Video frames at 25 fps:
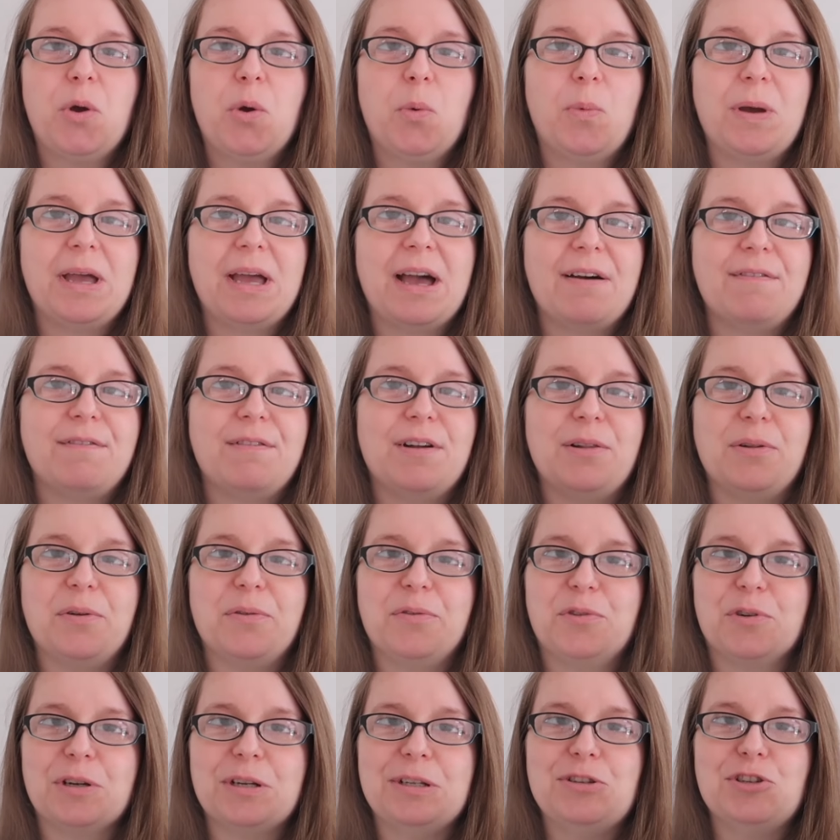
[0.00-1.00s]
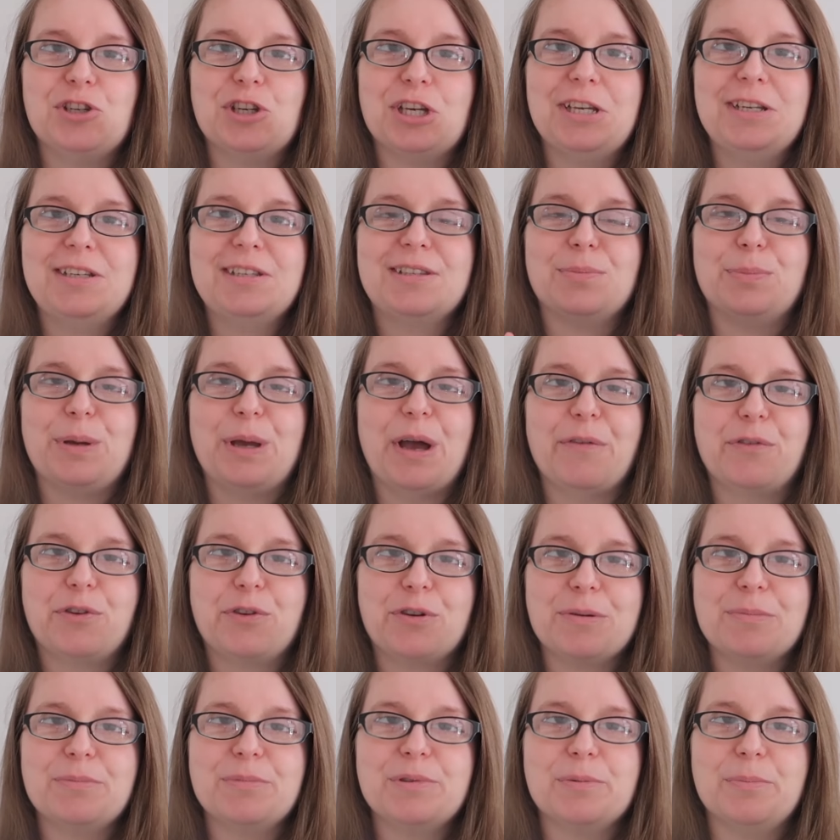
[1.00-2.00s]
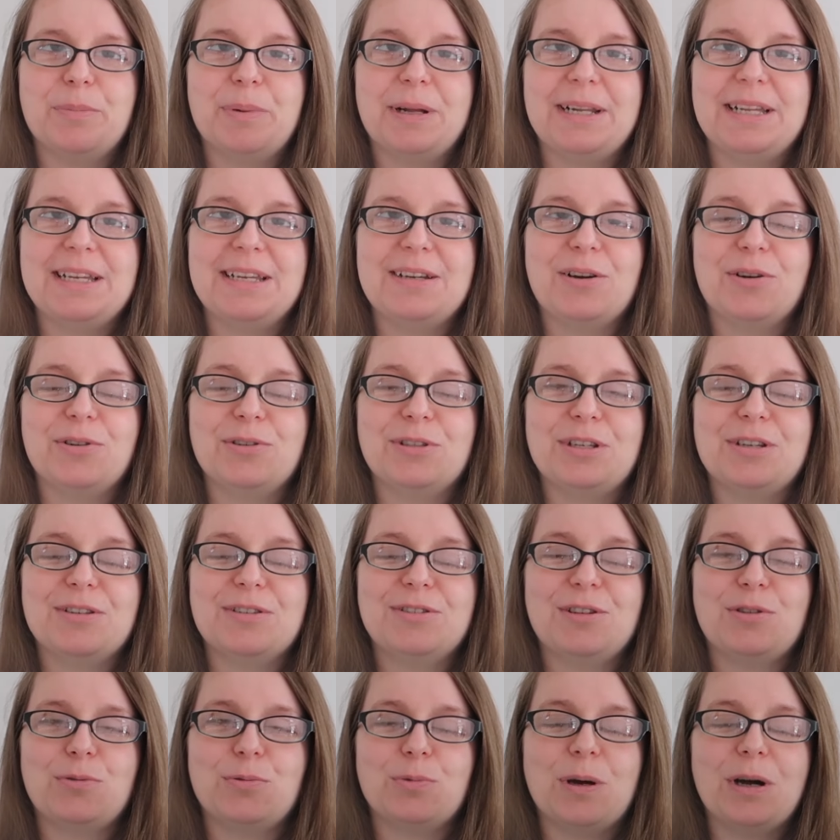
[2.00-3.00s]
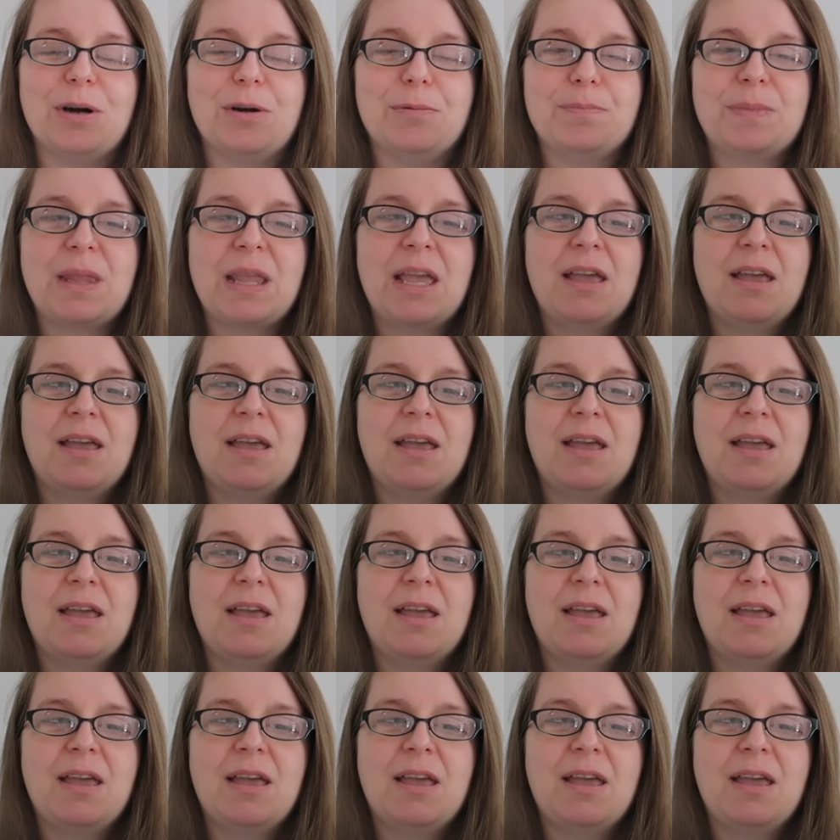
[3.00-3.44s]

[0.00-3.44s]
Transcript: we have a lot of green cheeks and we have crimson belly conures as well.